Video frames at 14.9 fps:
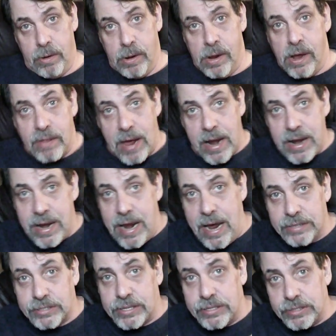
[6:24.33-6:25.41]
They
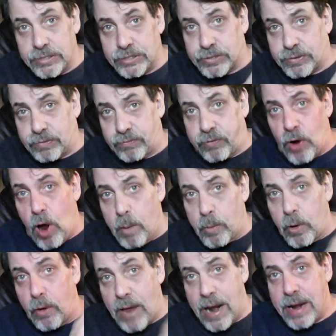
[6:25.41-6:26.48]
distanced from
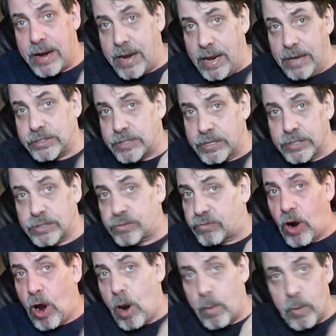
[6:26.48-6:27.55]
her, they distanced
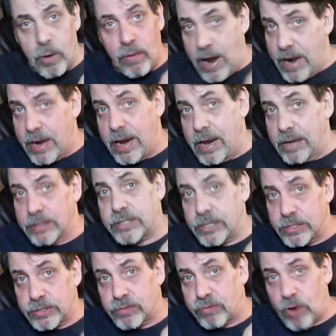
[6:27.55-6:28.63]
from her, they
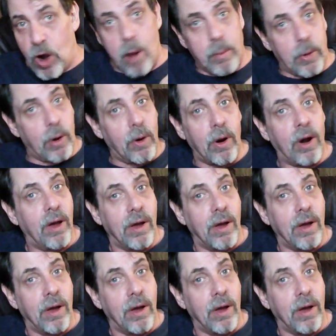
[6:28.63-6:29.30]
distanced from her.